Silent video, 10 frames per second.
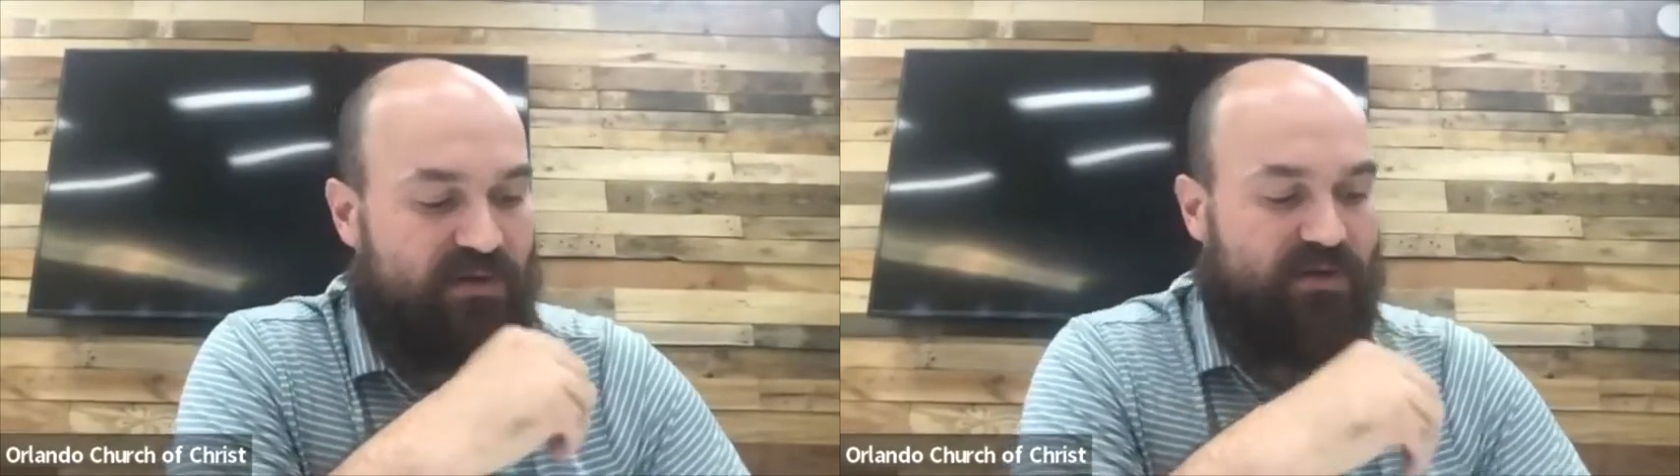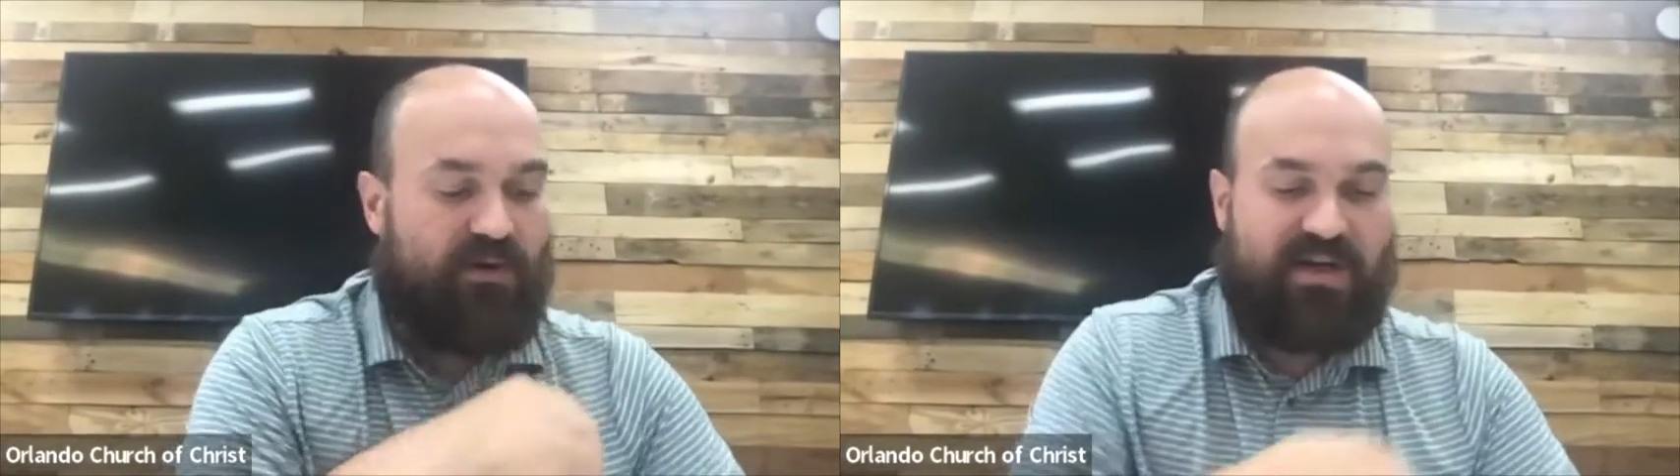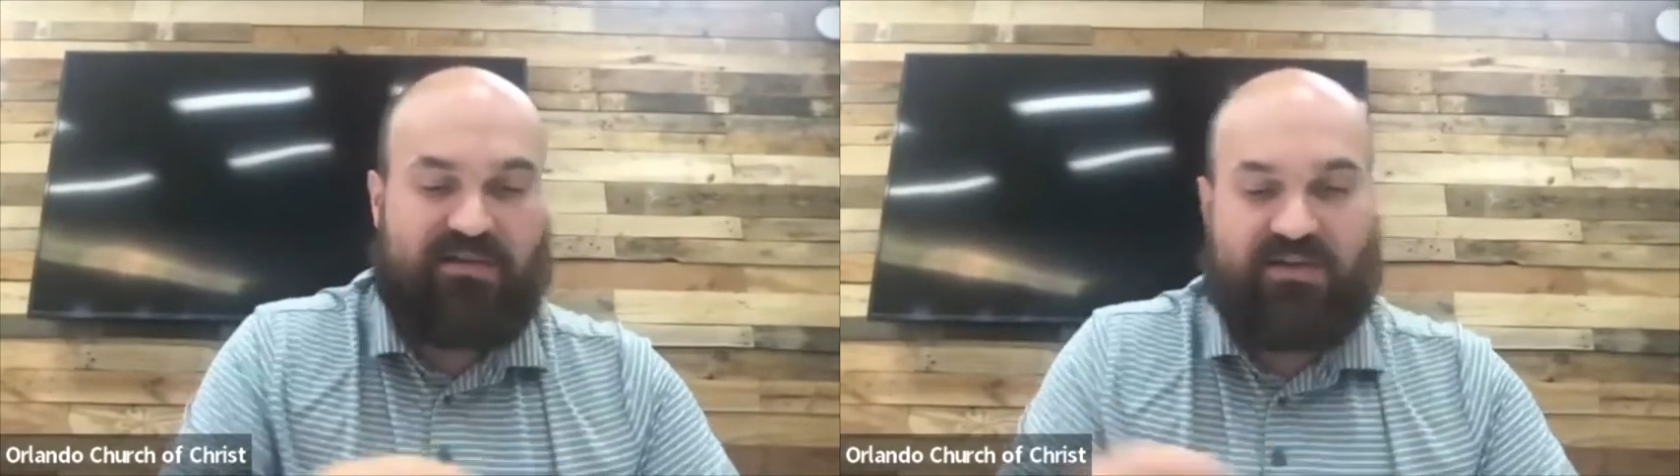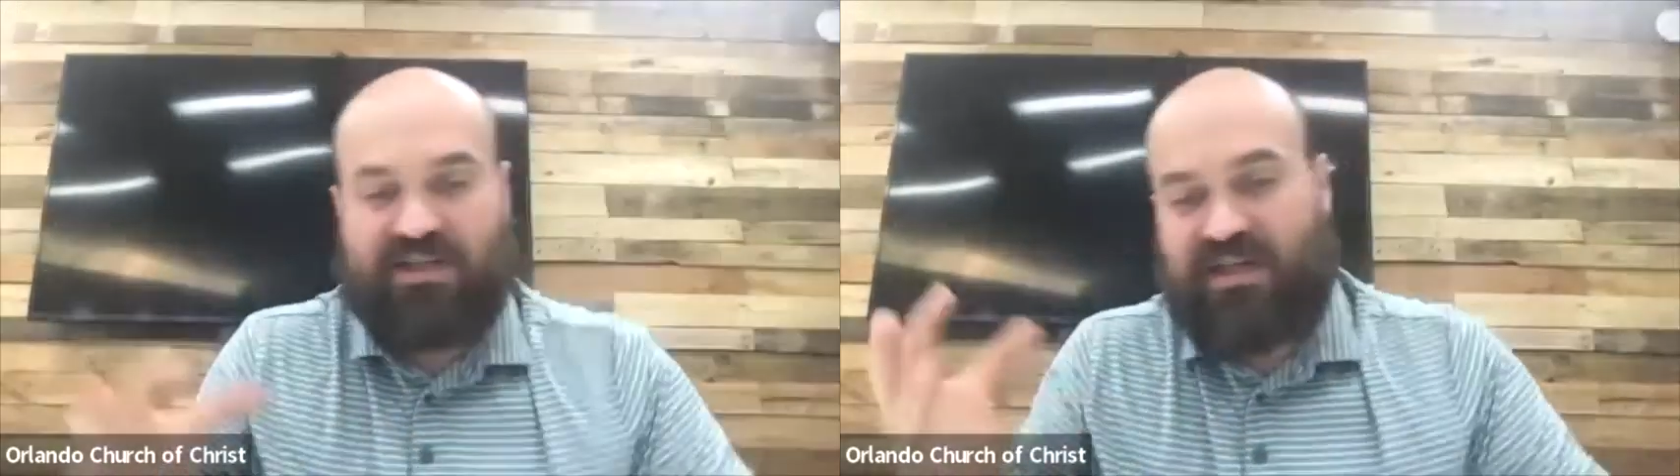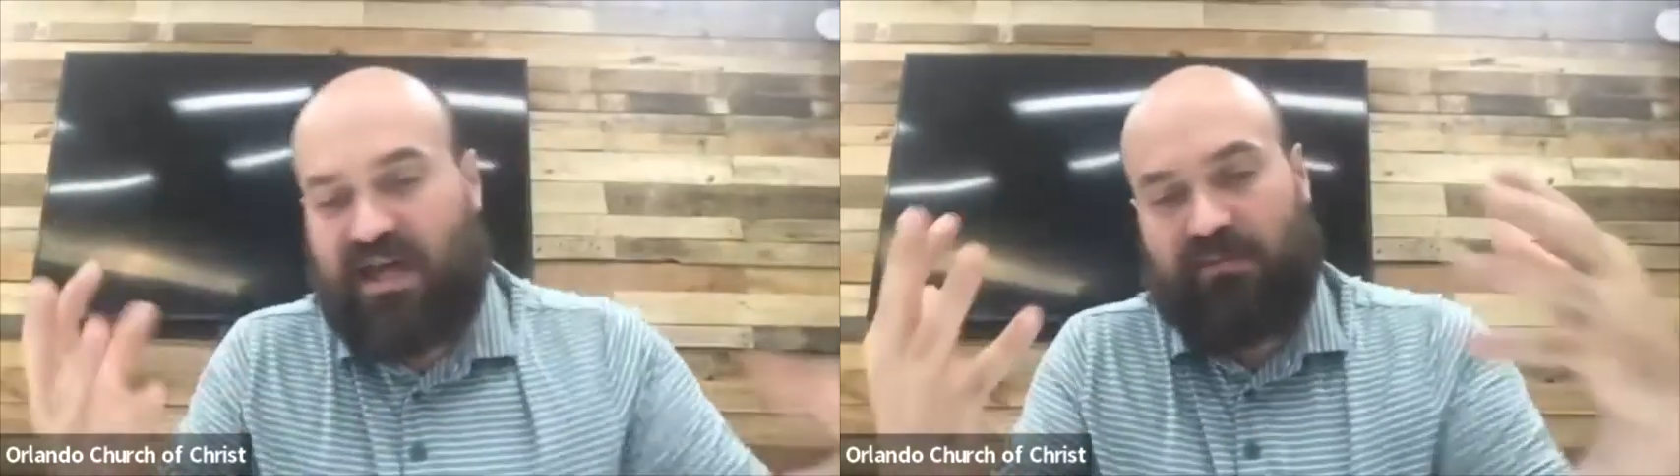Or, or even the
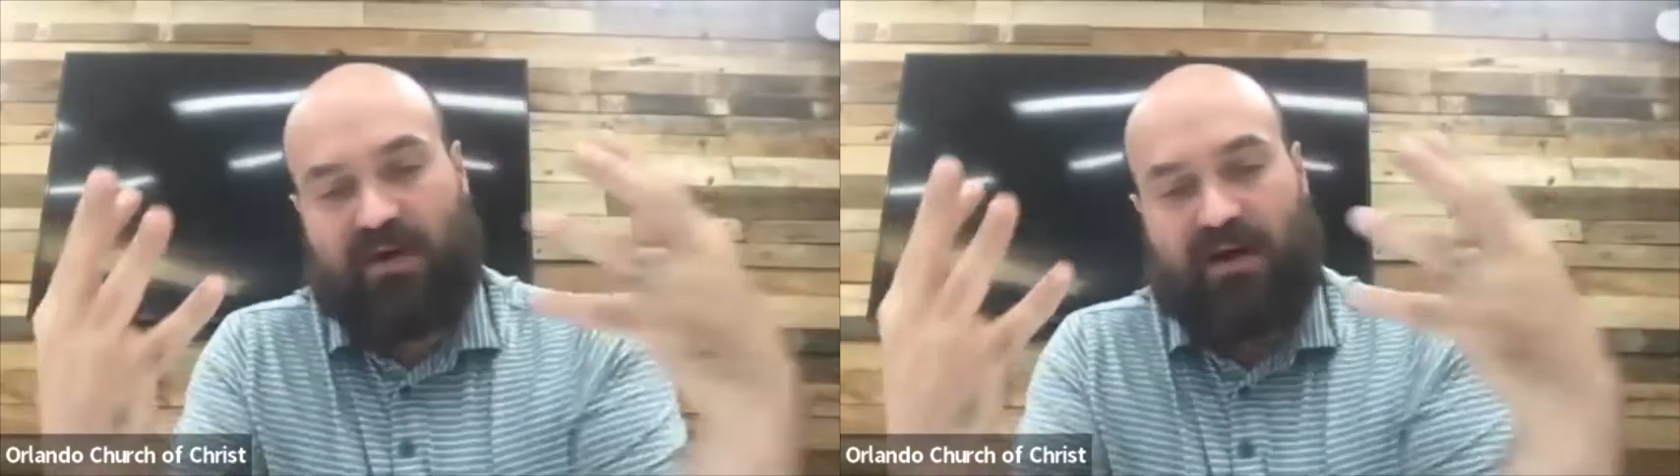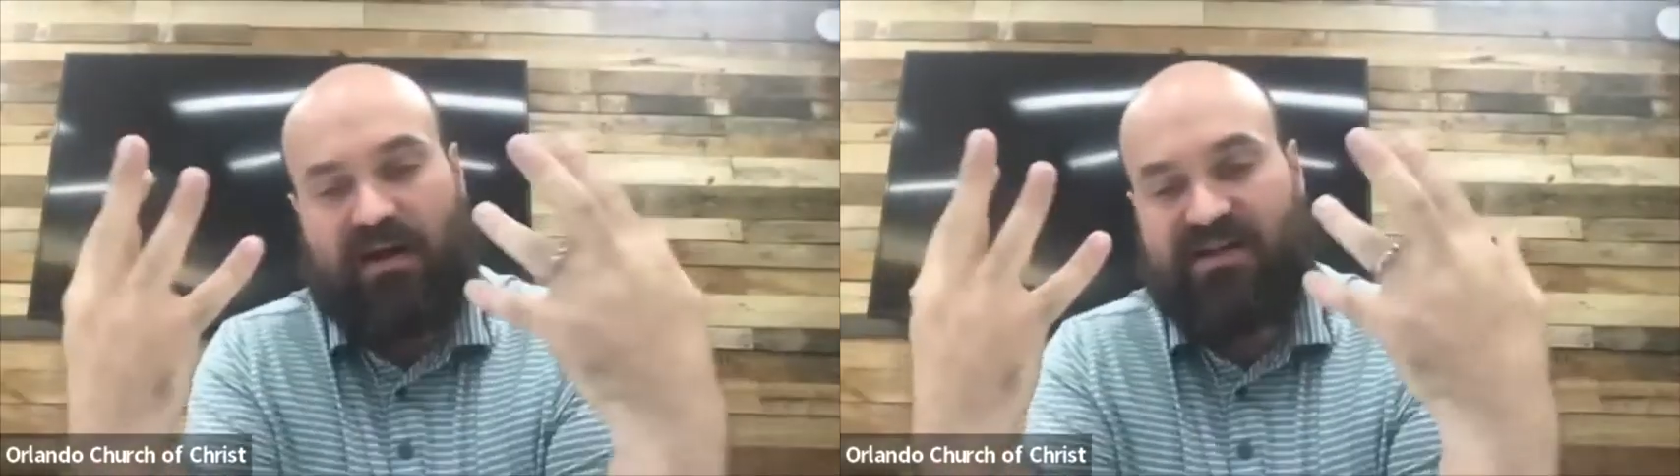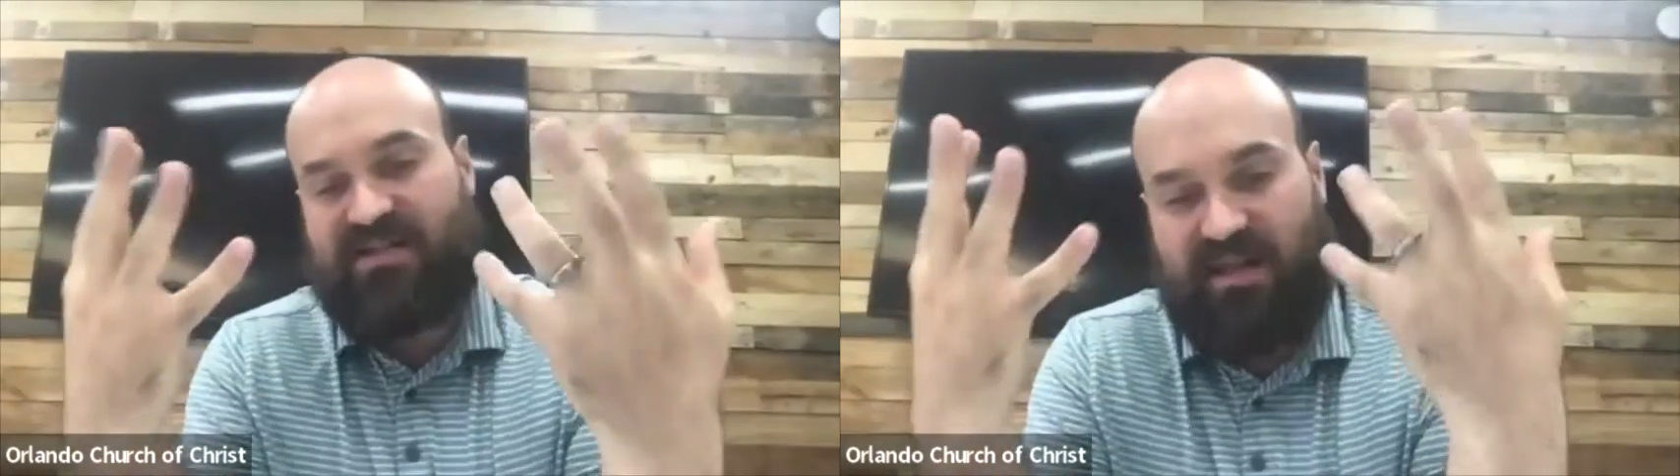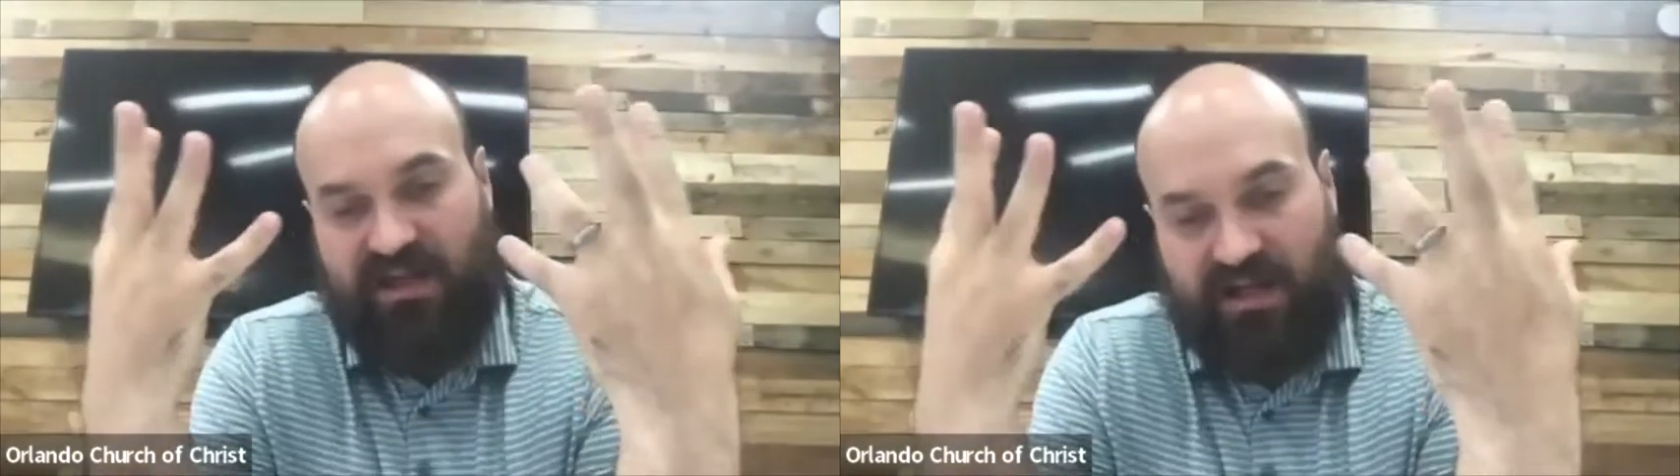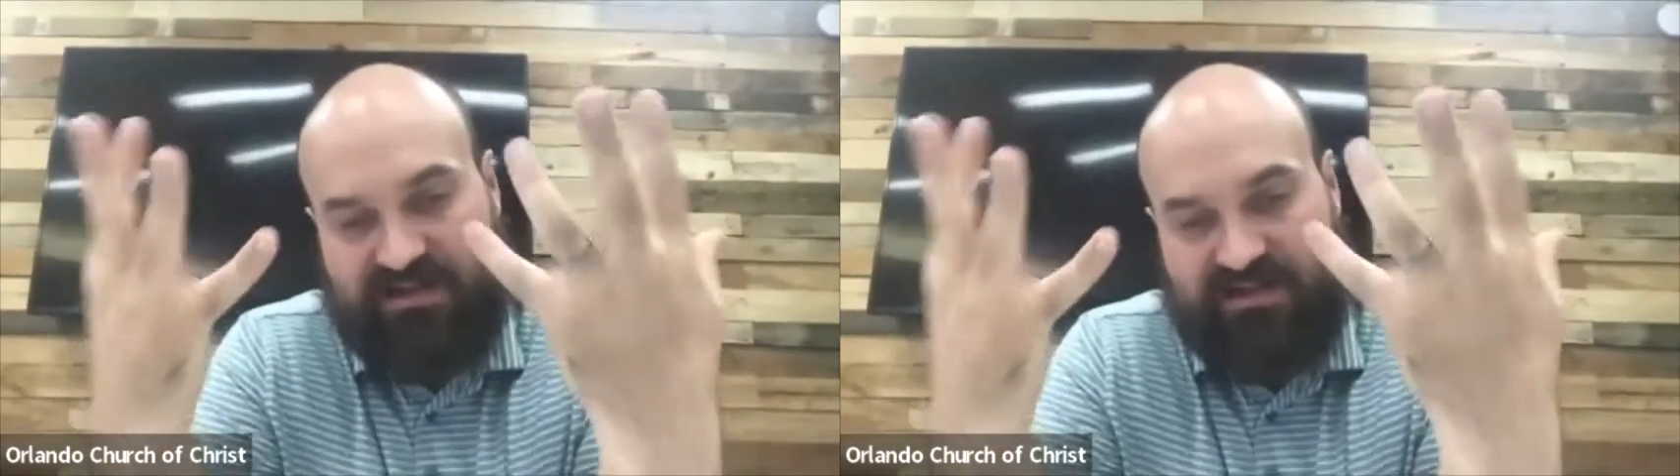game. As a kid,